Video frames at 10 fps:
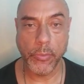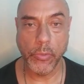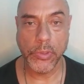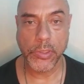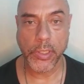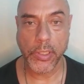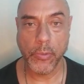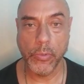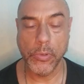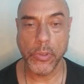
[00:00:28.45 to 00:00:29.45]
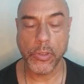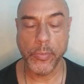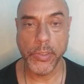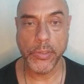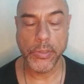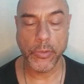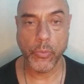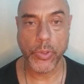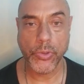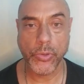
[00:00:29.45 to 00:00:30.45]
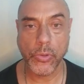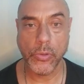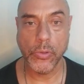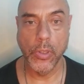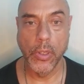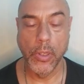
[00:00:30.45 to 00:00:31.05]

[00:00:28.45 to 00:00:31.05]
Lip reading: I will say will not be sequential.